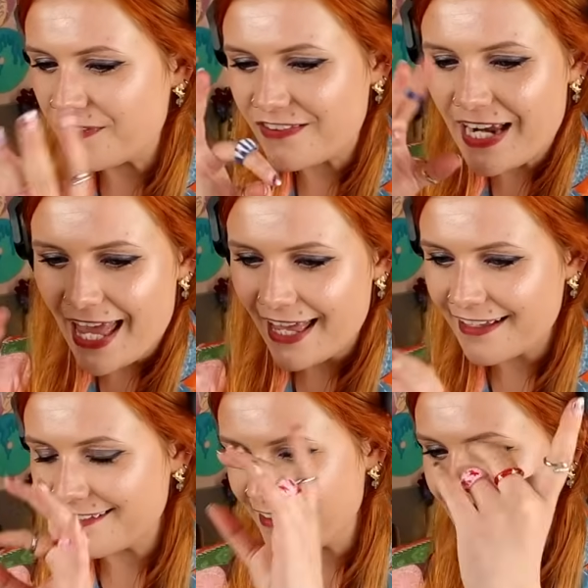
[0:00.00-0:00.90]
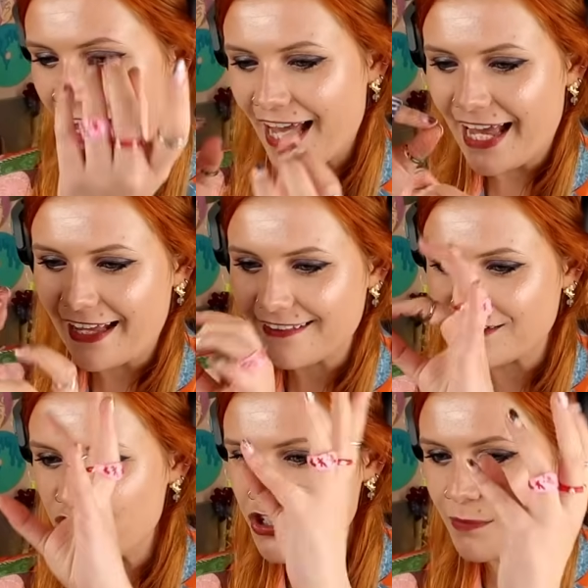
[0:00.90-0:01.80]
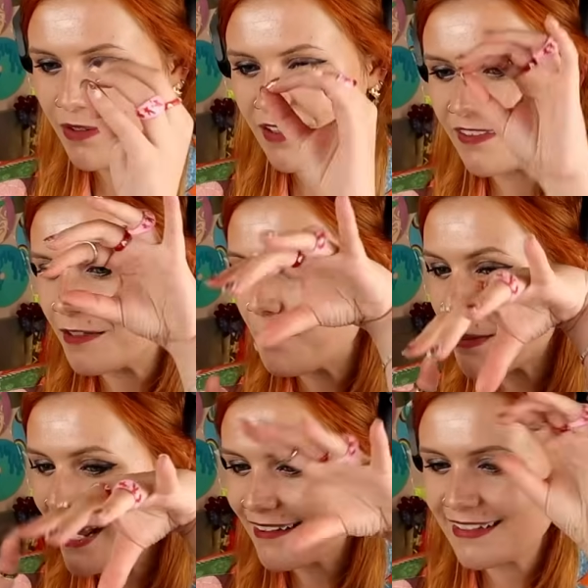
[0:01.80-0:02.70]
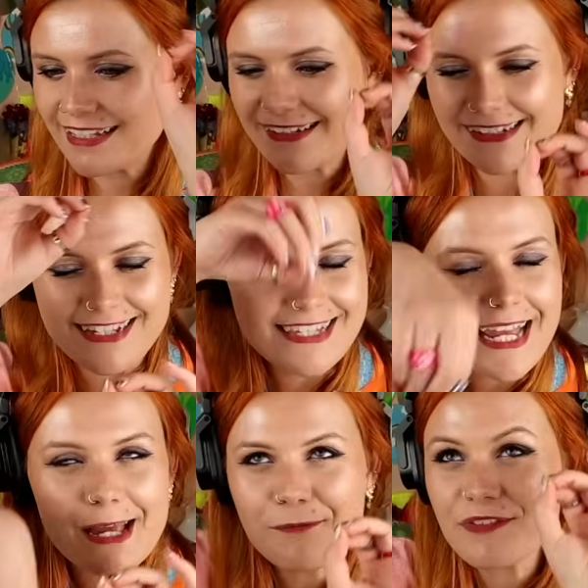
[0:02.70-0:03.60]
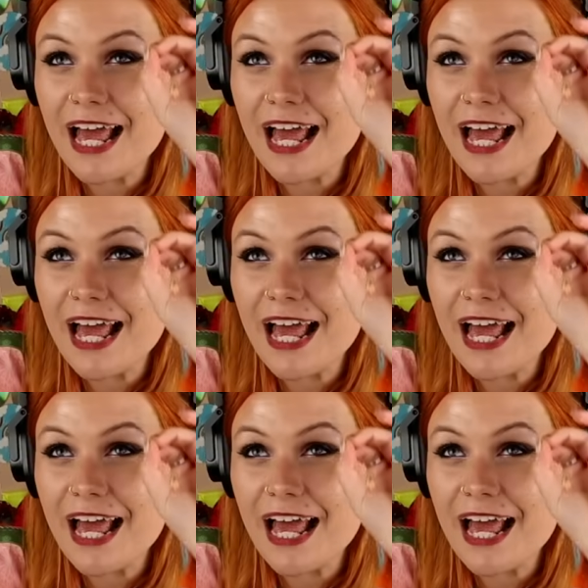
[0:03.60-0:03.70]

snares and hi-hats and shimmers and basses and synths,